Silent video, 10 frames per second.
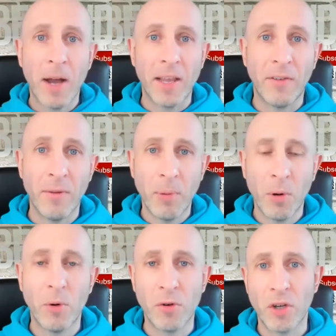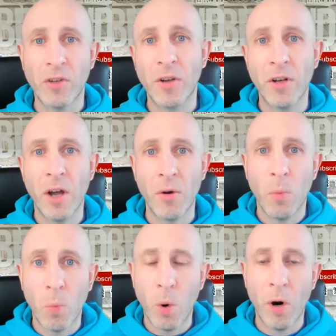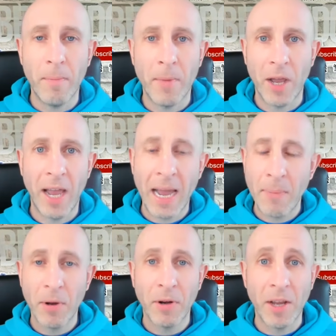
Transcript: it's important just to know what might happen